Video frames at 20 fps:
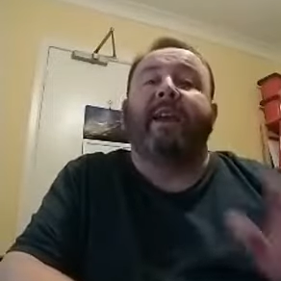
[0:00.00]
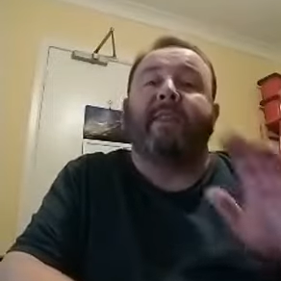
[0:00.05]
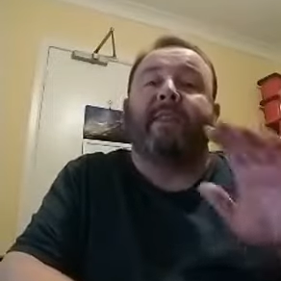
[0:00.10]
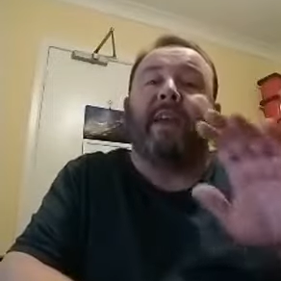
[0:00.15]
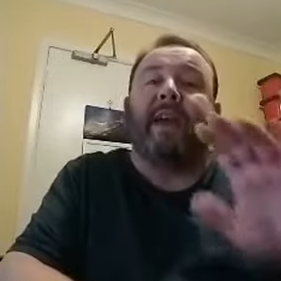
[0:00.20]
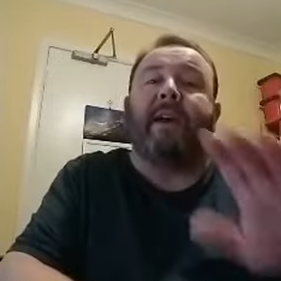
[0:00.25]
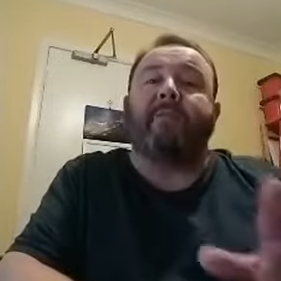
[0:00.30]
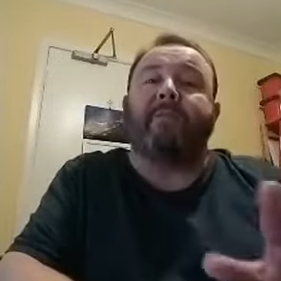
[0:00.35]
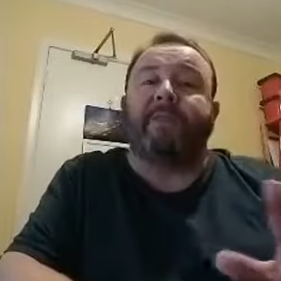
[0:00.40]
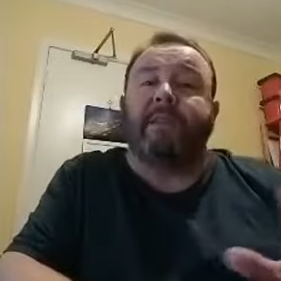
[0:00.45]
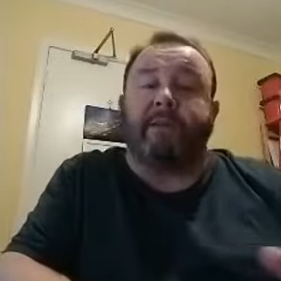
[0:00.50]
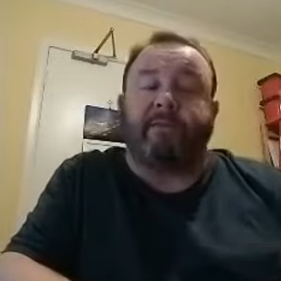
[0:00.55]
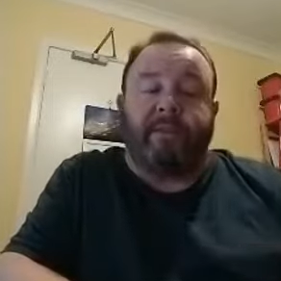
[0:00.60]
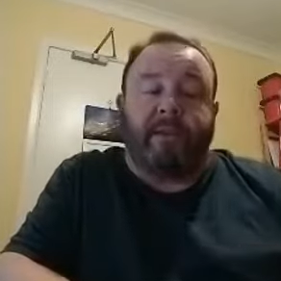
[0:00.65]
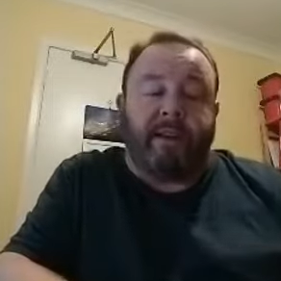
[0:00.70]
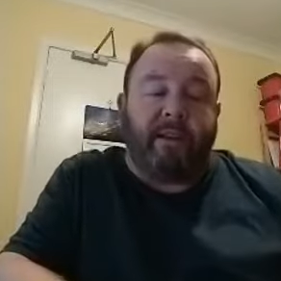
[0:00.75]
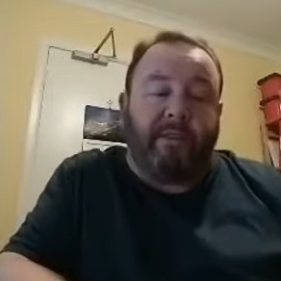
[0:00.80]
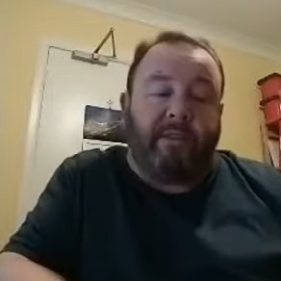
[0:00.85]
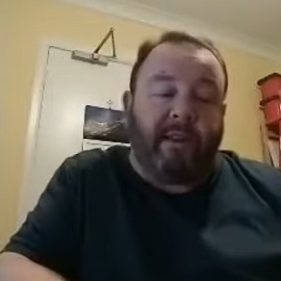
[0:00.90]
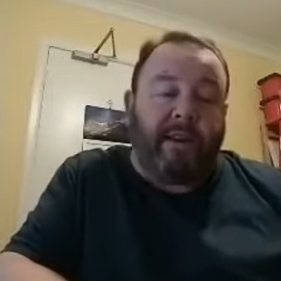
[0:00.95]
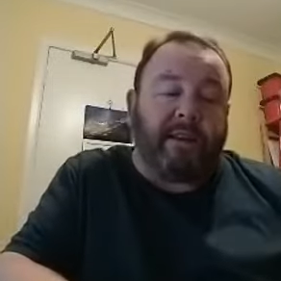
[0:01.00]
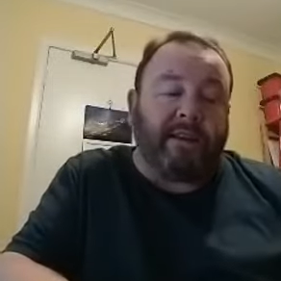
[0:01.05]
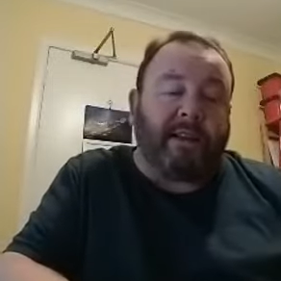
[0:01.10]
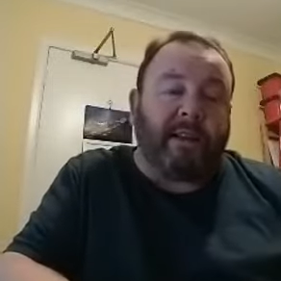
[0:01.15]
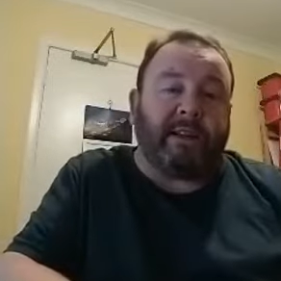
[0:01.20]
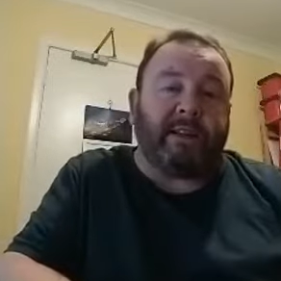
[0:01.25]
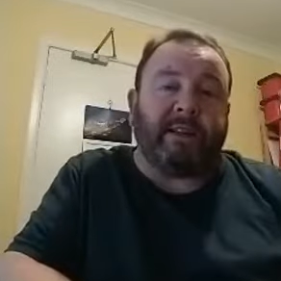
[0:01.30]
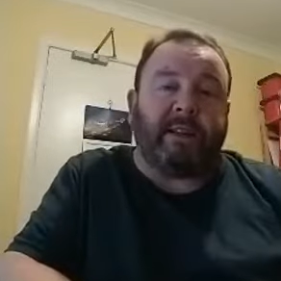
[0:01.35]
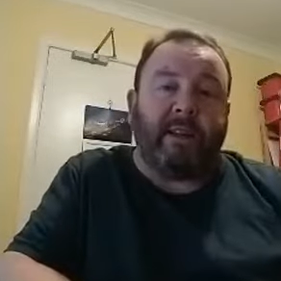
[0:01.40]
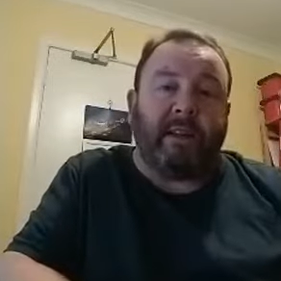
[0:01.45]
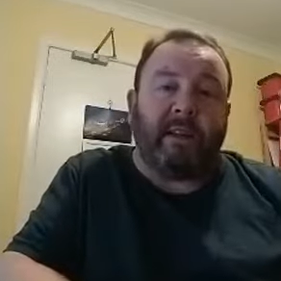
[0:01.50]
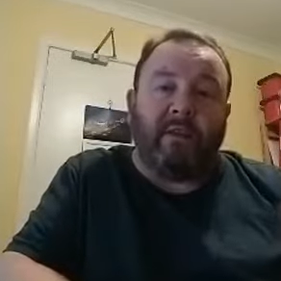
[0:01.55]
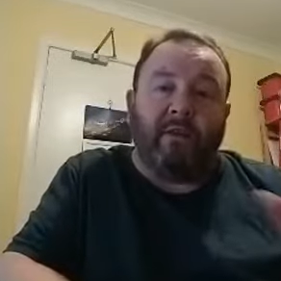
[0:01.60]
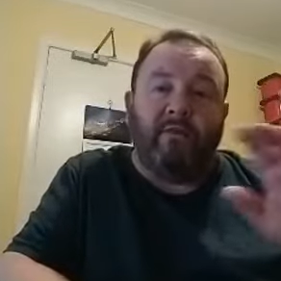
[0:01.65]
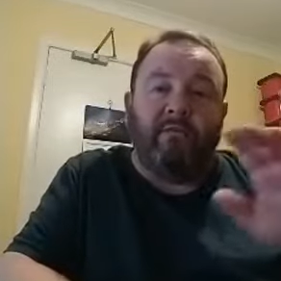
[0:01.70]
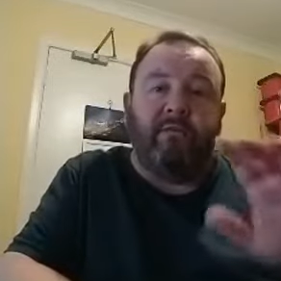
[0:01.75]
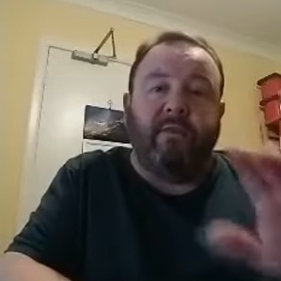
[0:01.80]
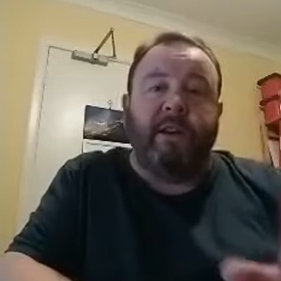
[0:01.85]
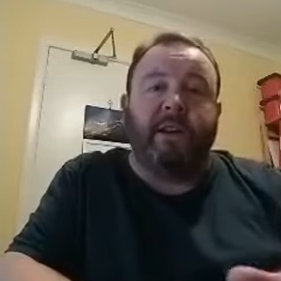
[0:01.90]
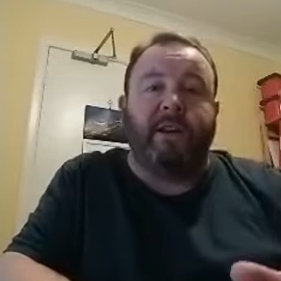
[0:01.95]
That was absolutely fantastic.
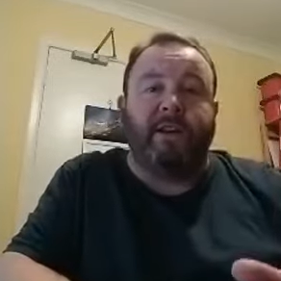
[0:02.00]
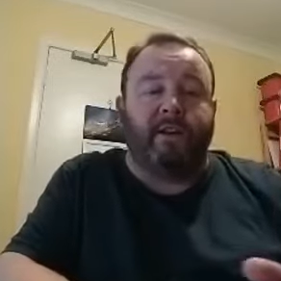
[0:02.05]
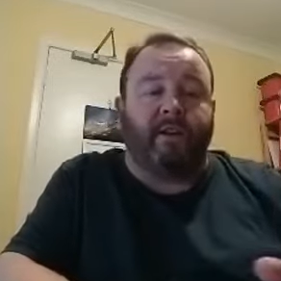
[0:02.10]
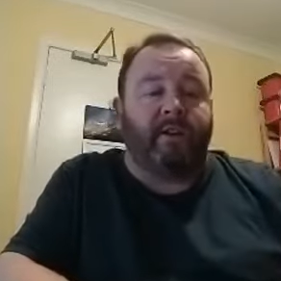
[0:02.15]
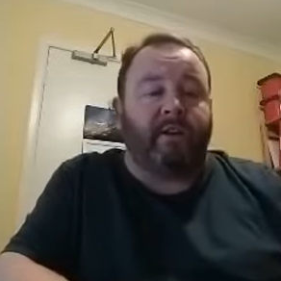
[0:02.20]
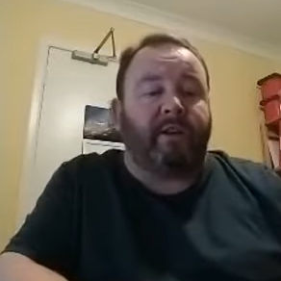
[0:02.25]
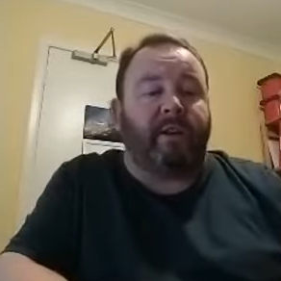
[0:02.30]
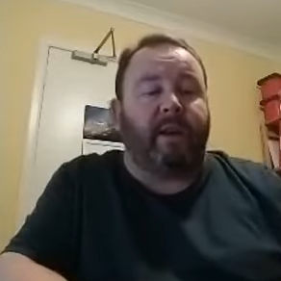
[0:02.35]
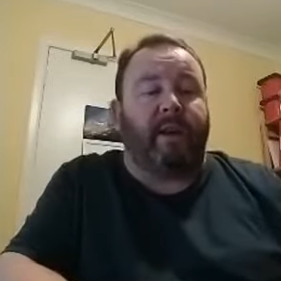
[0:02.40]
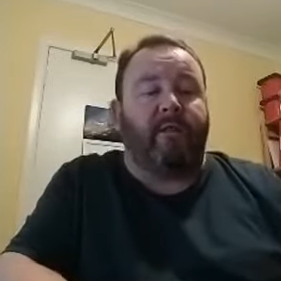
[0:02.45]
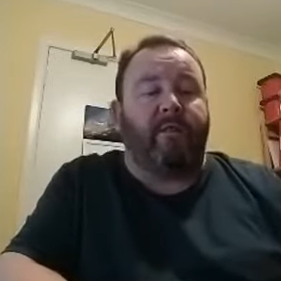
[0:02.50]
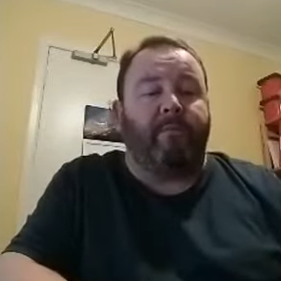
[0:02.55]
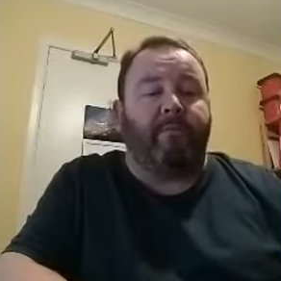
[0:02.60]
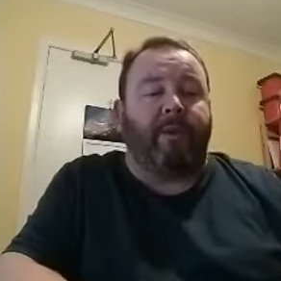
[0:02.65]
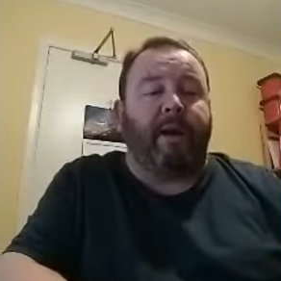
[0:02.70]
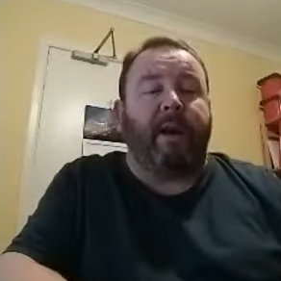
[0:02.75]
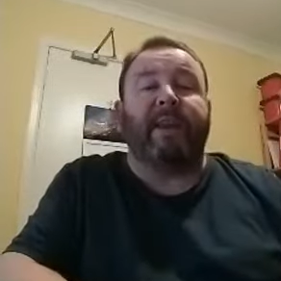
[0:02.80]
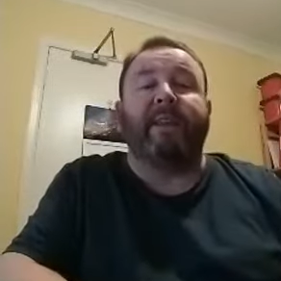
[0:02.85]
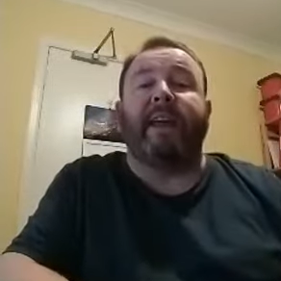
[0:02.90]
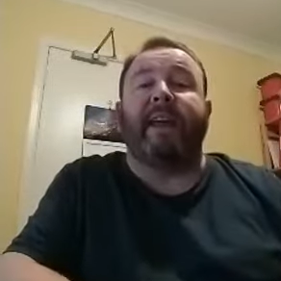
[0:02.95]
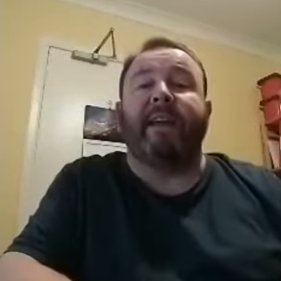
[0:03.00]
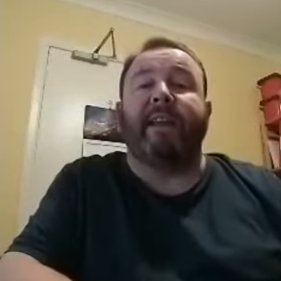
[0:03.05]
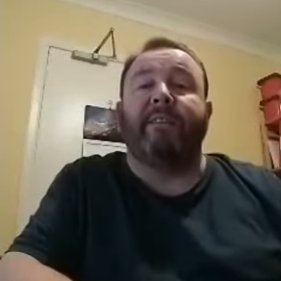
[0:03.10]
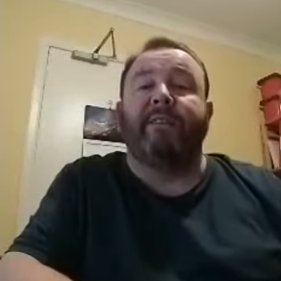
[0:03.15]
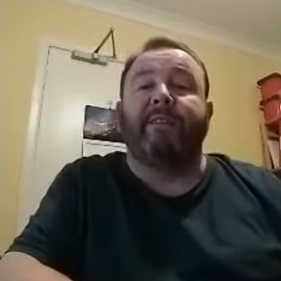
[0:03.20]
You really should go and pay that a